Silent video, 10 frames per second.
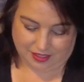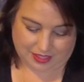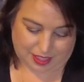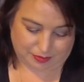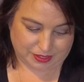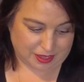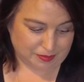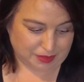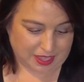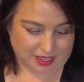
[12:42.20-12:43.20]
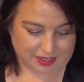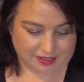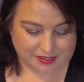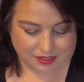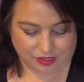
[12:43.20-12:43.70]
laptop
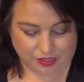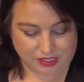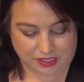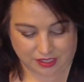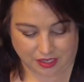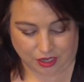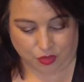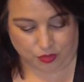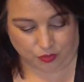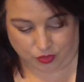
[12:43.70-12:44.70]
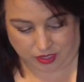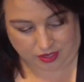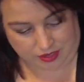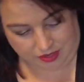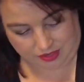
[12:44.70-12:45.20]
case. So this is going to go in
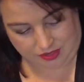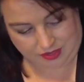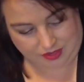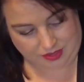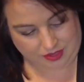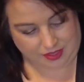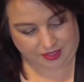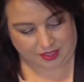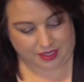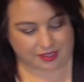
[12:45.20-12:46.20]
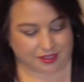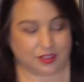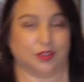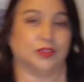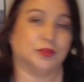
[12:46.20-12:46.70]
one thing.
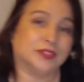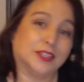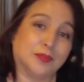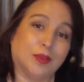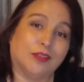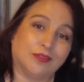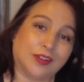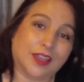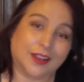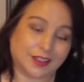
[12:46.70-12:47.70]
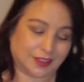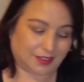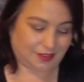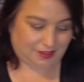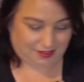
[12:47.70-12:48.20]
Oh, let me take the puffer out
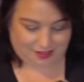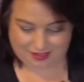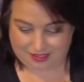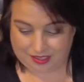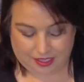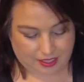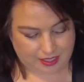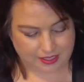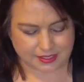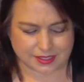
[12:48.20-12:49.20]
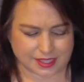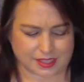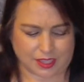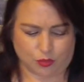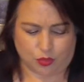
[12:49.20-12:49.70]
again. This is the
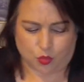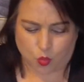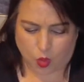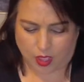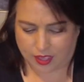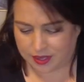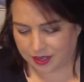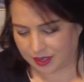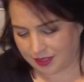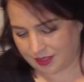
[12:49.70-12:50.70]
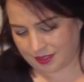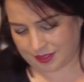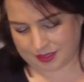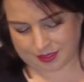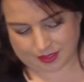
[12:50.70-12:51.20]
thing with one,
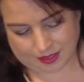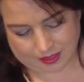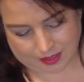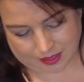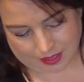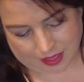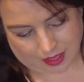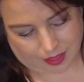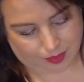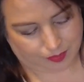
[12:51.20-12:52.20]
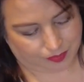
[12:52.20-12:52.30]
I